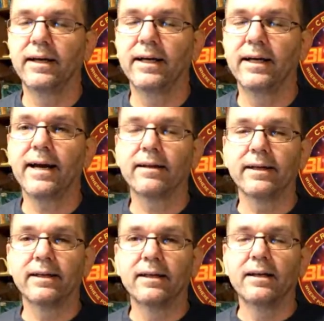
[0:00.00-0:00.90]
Exactly.
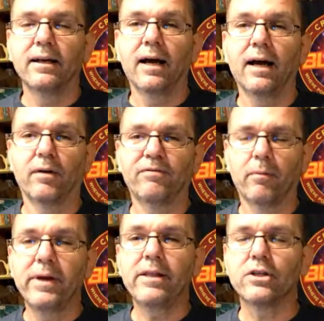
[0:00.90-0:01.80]
For
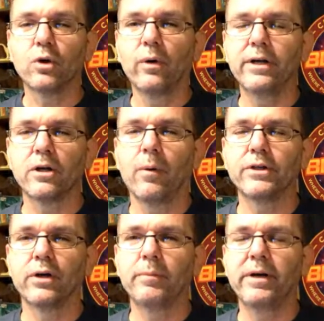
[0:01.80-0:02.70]
me, the story is always
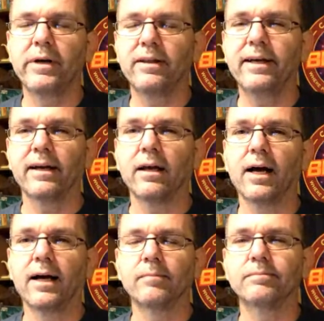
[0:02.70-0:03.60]
going to be the thing.
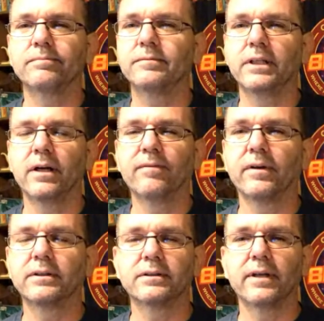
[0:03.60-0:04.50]
You know,
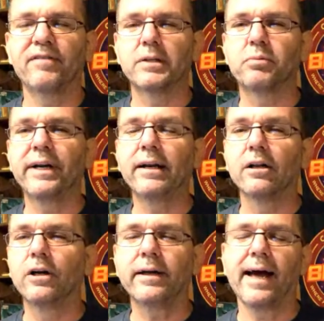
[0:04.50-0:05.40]
if it's pretty to
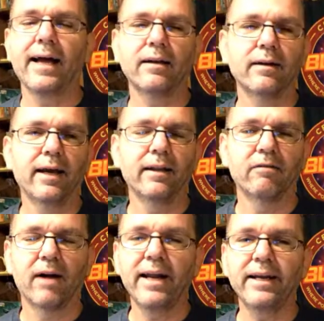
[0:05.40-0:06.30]
look at and the
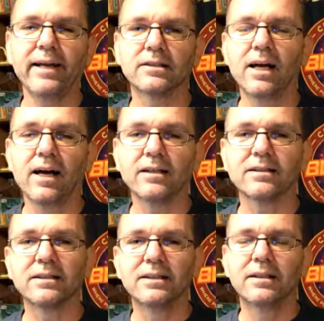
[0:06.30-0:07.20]
writing
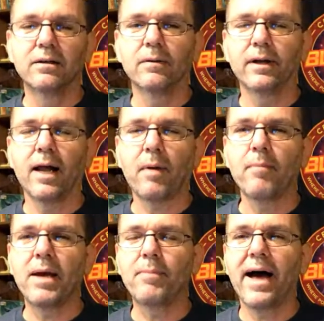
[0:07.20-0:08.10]
sucks, well, I
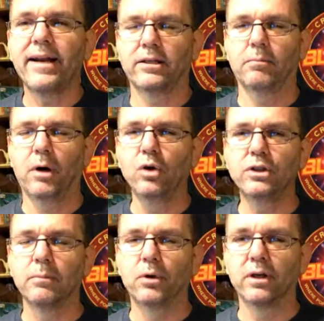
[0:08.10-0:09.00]
may buy it as a
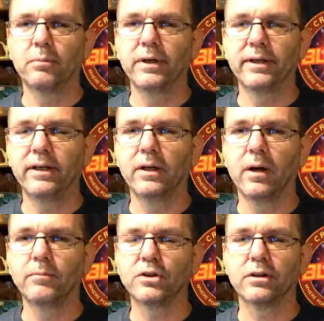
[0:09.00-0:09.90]
poster book, but you know, I'm